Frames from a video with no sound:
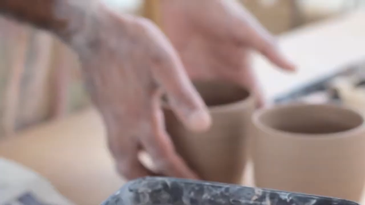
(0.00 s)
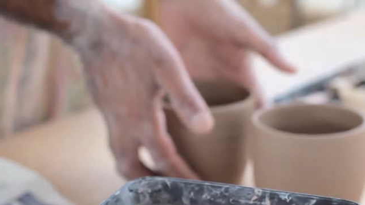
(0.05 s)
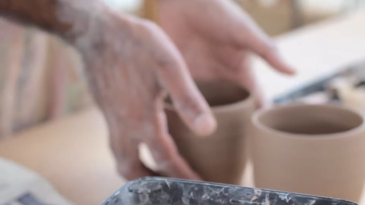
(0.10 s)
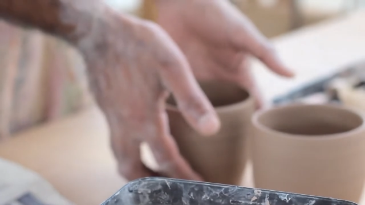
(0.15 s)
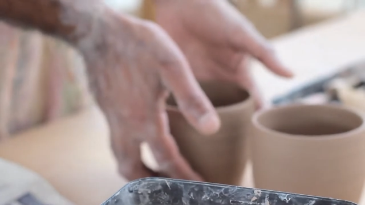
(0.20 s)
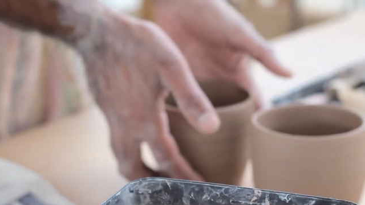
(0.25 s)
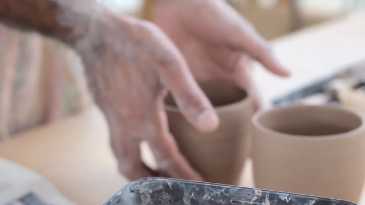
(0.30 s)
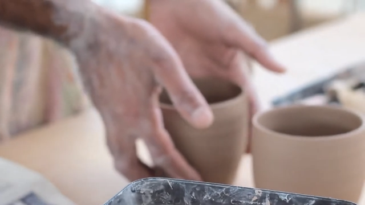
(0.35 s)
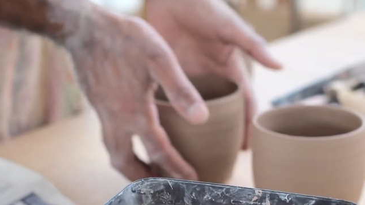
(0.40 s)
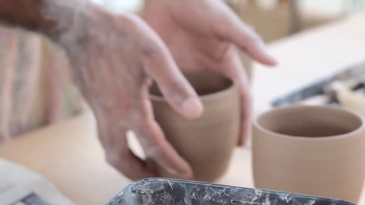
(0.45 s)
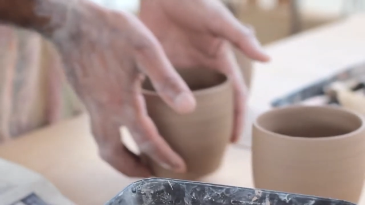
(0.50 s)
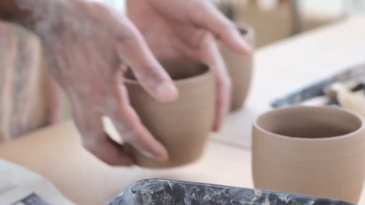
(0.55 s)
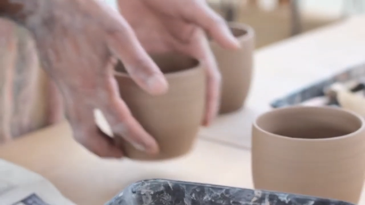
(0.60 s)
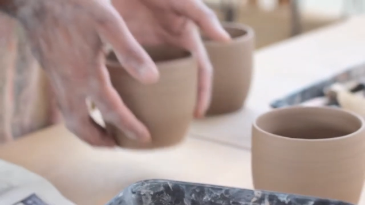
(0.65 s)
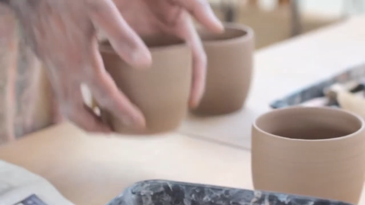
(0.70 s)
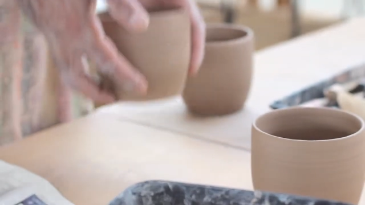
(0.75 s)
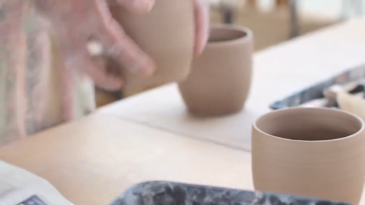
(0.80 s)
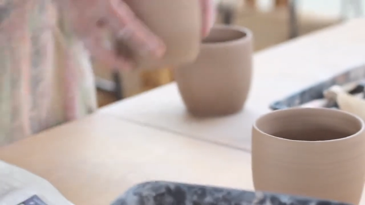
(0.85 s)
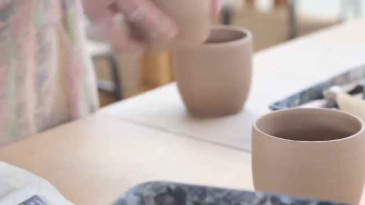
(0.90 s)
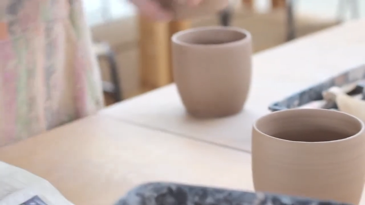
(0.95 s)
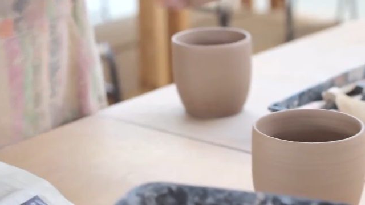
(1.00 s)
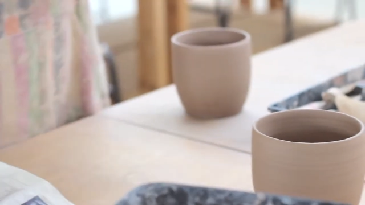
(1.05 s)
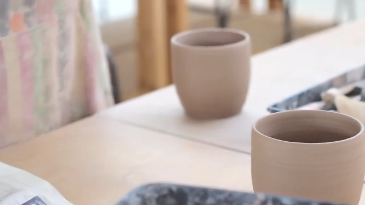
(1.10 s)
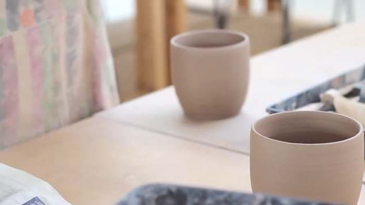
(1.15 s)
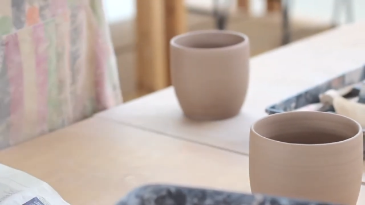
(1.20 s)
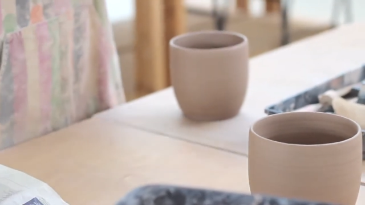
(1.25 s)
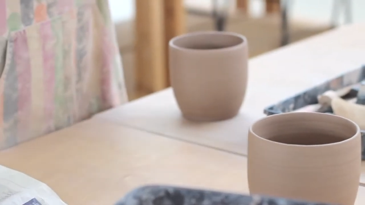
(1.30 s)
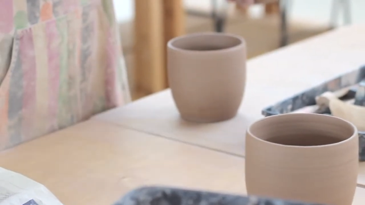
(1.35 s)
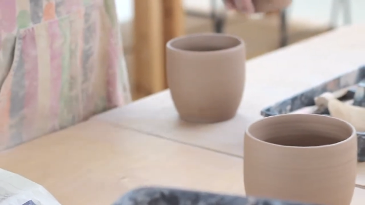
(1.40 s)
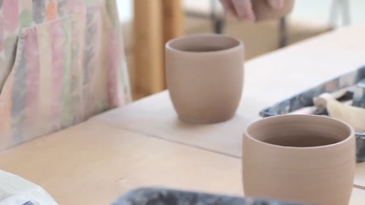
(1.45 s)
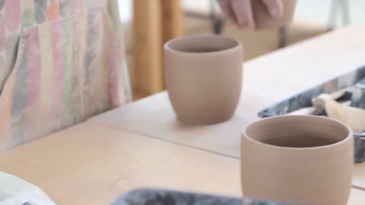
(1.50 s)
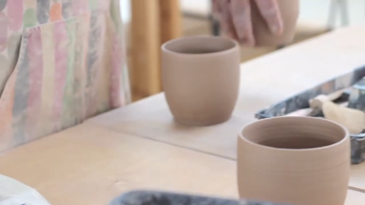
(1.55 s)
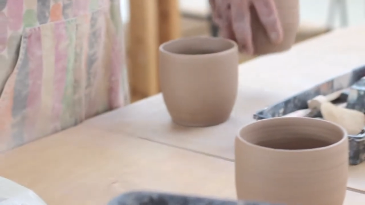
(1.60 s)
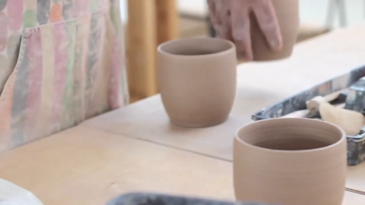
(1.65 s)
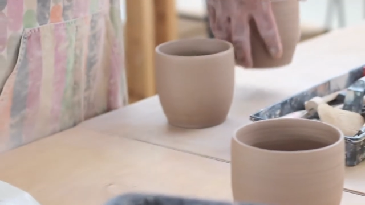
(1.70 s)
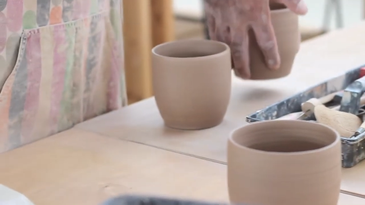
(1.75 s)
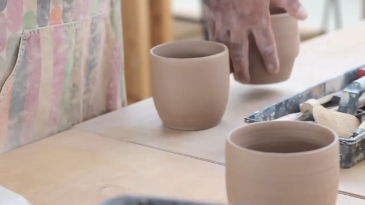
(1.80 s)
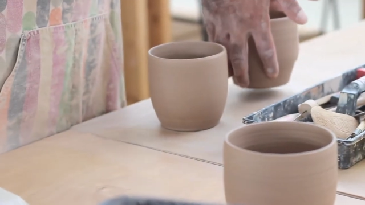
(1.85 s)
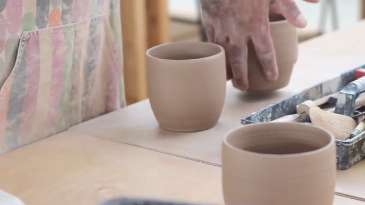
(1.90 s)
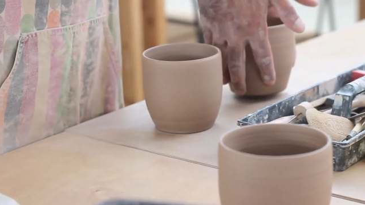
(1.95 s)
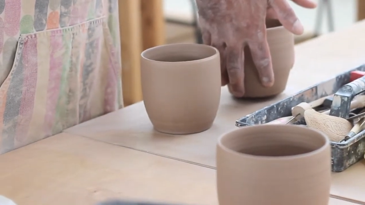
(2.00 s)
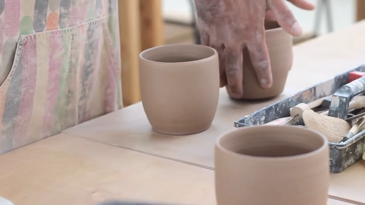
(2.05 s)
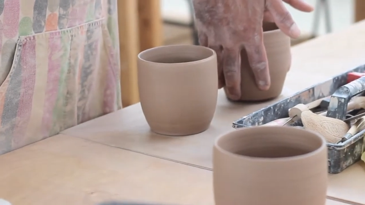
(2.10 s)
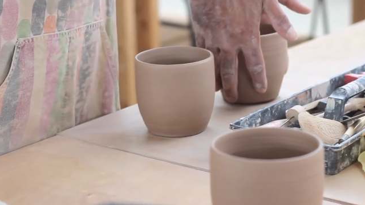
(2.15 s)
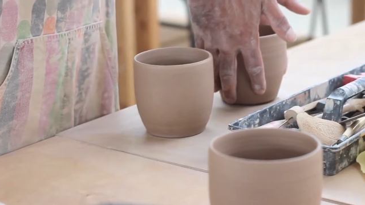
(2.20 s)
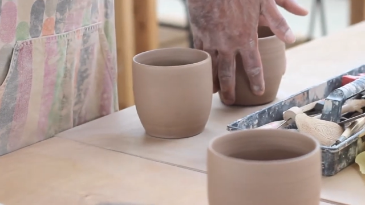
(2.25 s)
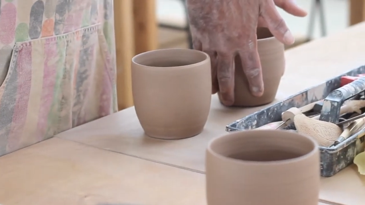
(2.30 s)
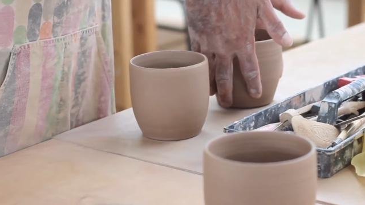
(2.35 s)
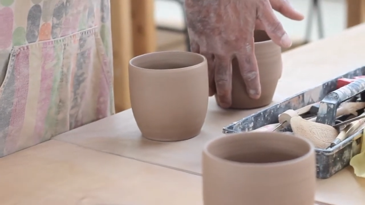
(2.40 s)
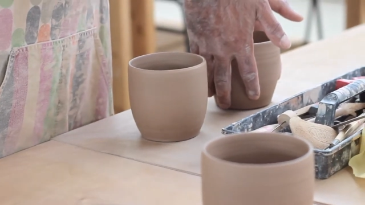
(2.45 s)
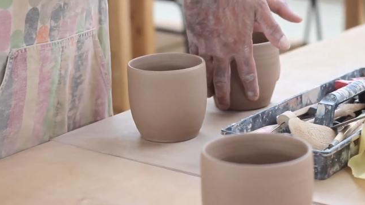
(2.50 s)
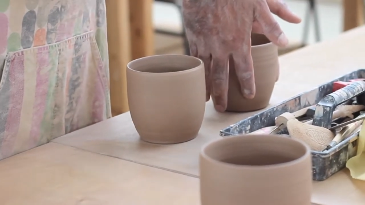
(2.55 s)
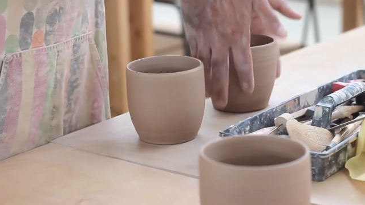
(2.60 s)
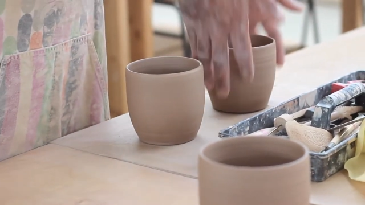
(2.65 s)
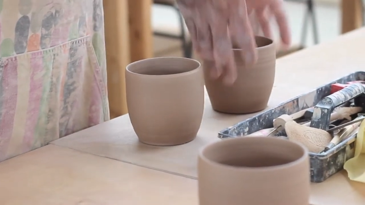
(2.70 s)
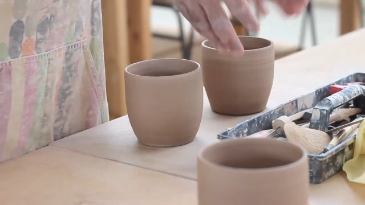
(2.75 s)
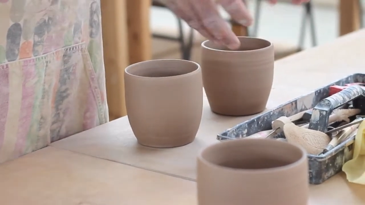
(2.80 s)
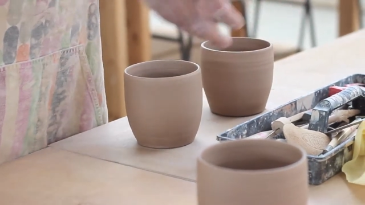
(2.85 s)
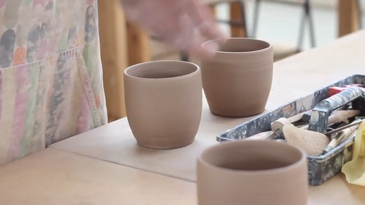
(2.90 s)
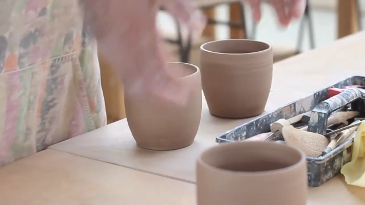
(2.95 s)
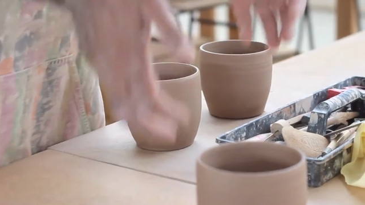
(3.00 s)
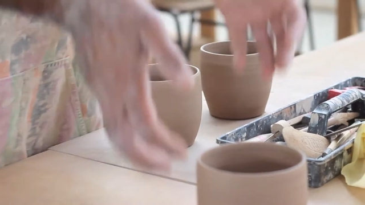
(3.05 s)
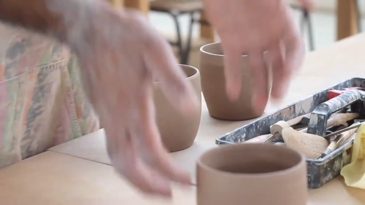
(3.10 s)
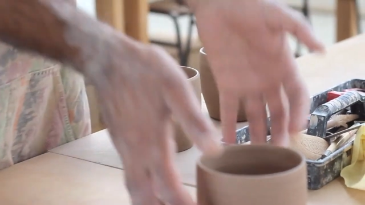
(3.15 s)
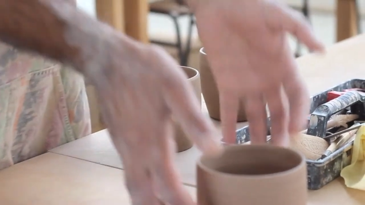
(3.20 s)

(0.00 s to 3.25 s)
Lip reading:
No face is visible, so there are no lips to read.